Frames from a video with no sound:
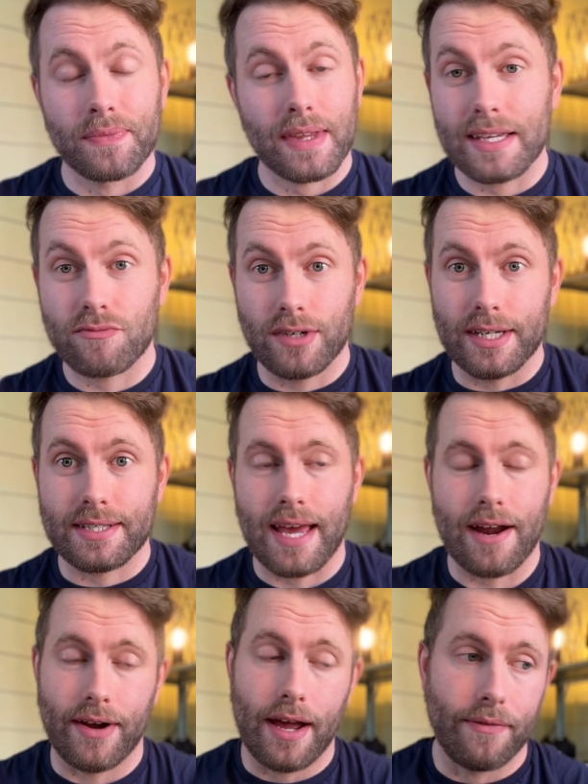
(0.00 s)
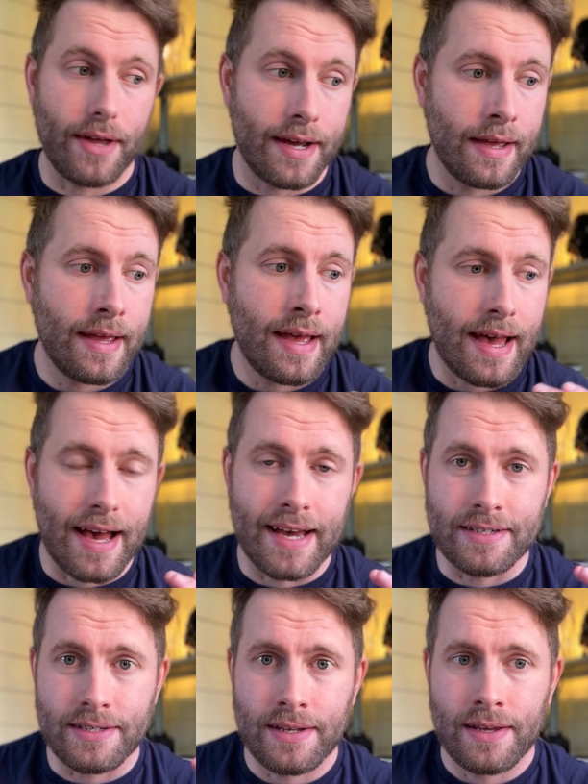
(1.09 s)
It's really scary out there,
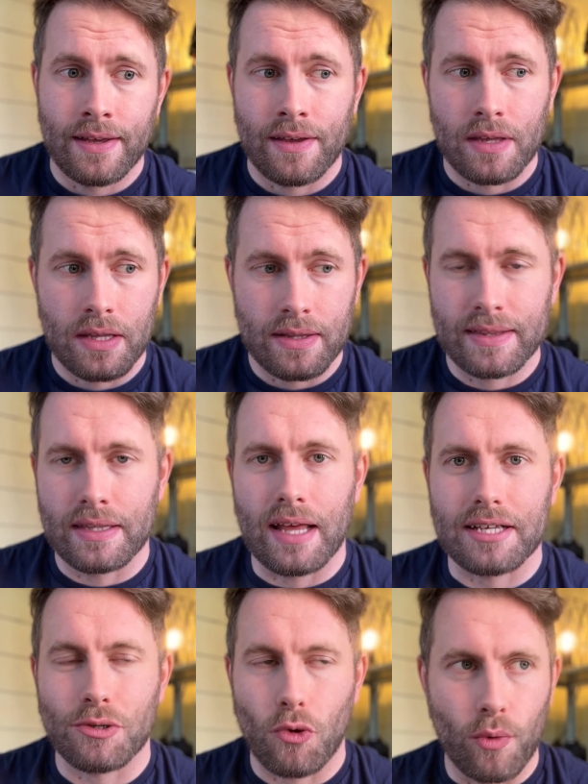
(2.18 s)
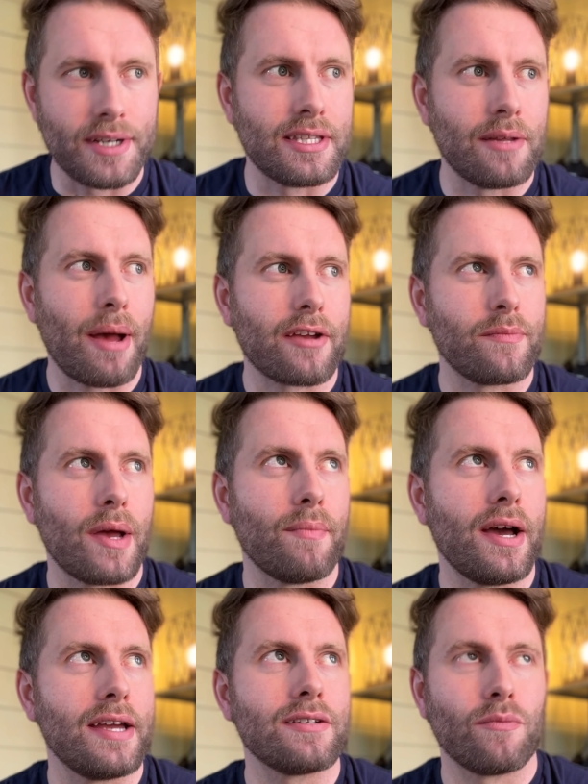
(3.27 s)
and that's always in the back of my
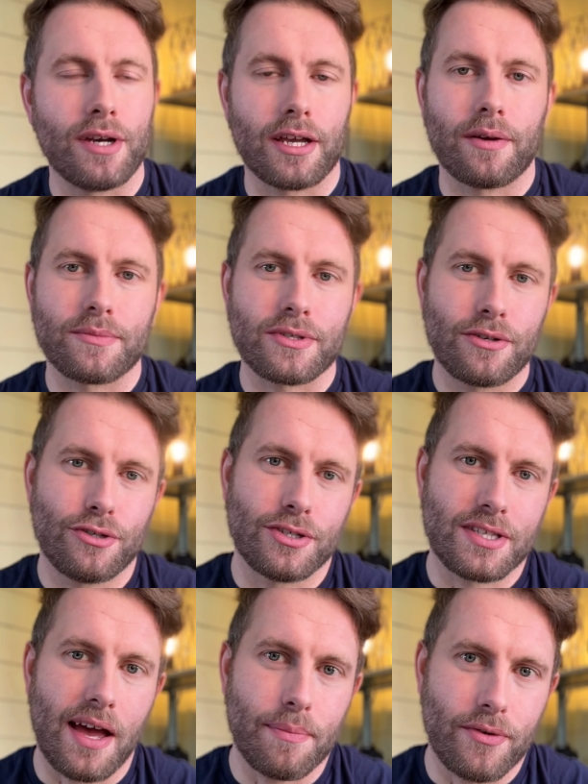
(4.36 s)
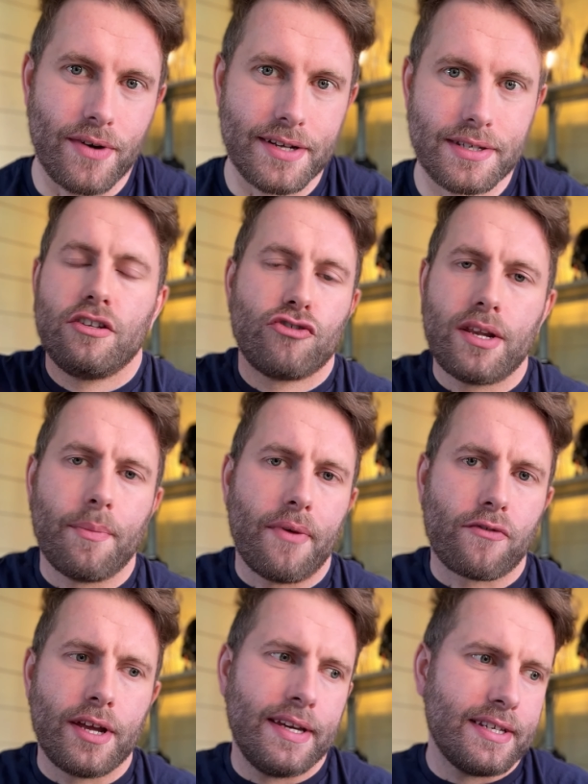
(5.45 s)
mind when it comes to cyber risk. Trend number
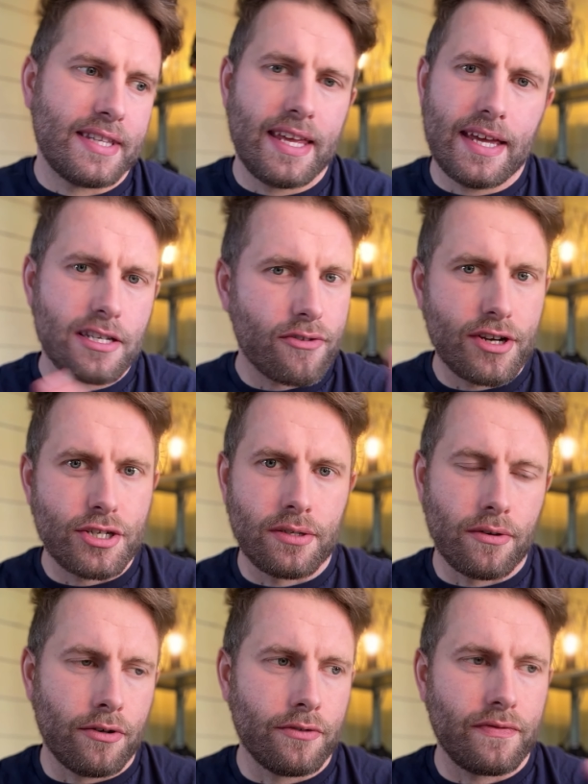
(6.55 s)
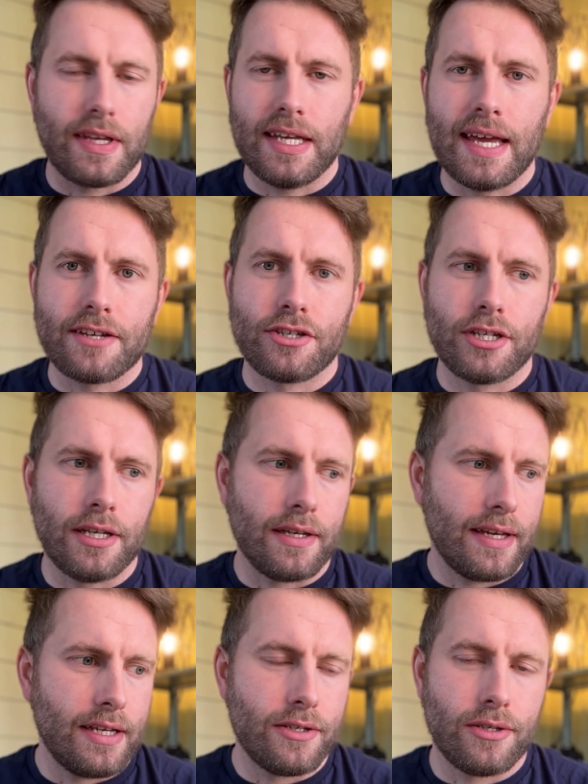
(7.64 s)
three is the integration of E S G
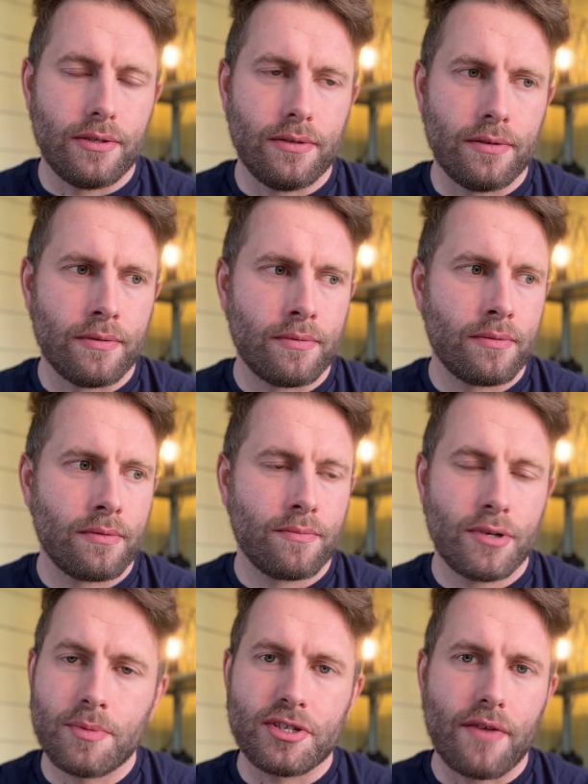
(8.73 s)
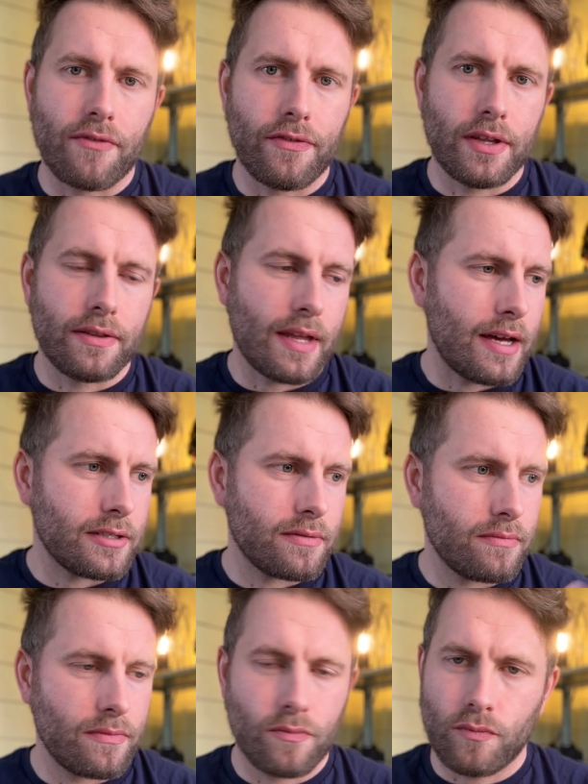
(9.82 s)
into pretty much everything that
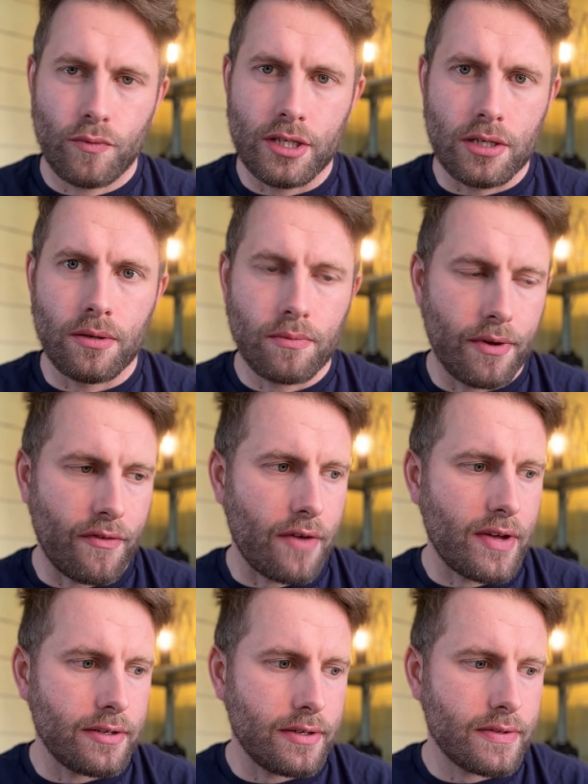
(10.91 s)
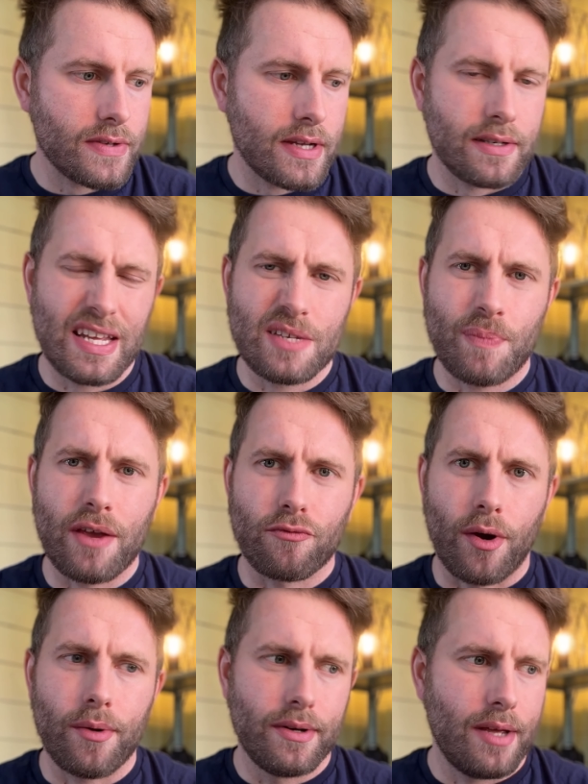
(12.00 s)
we do with our vendors, and it's been
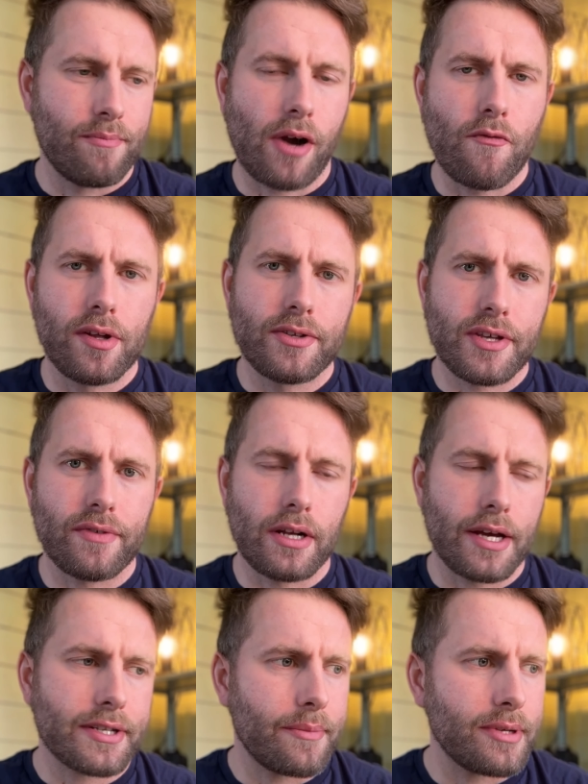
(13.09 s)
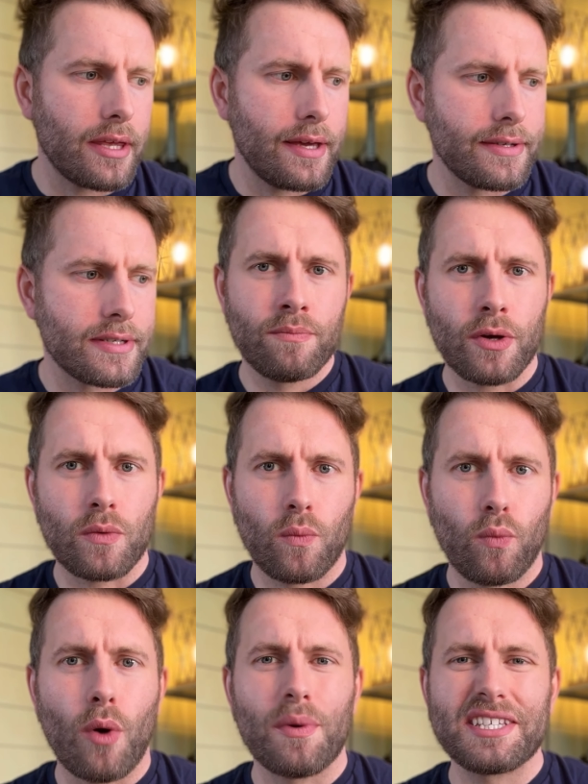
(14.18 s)
growing in prevalence over the last couple of years, but
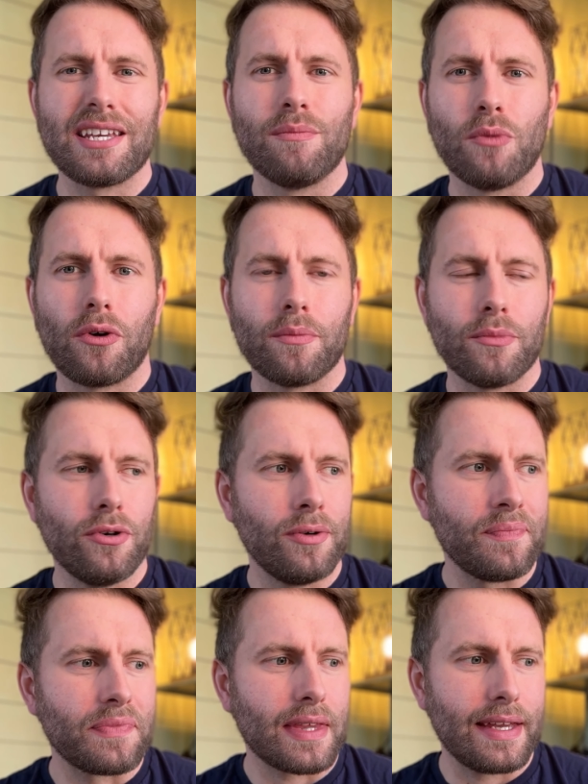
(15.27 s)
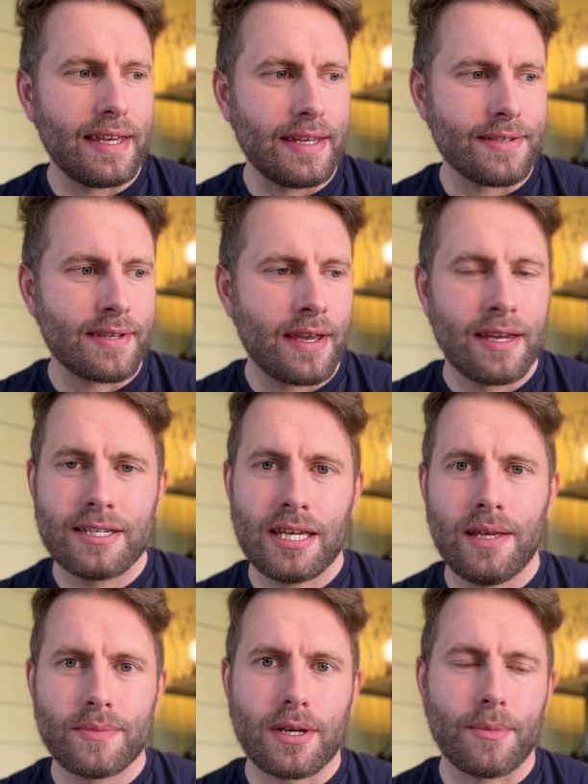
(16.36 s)
what we're seeing more and more is
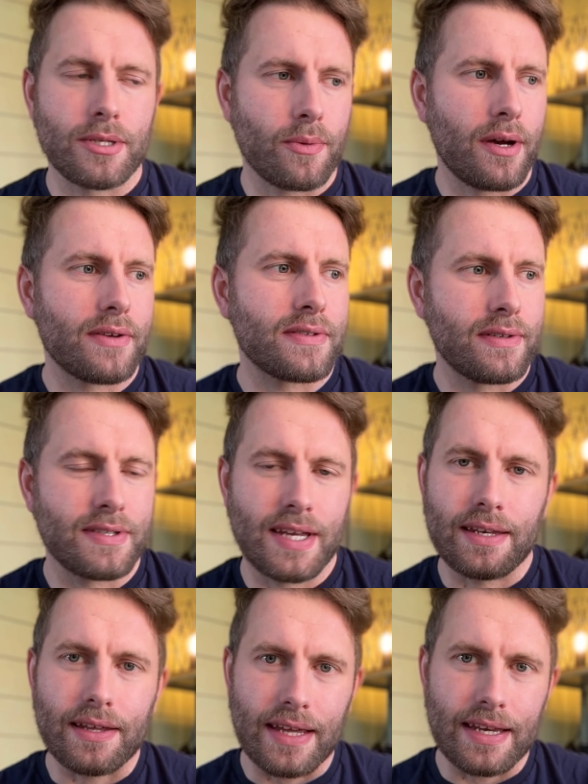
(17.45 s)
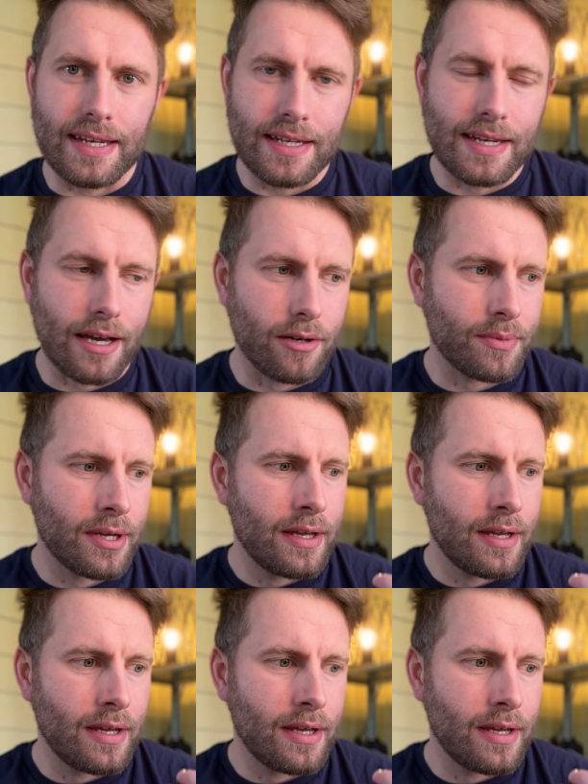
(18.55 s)
teams coming to us and saying that they need help.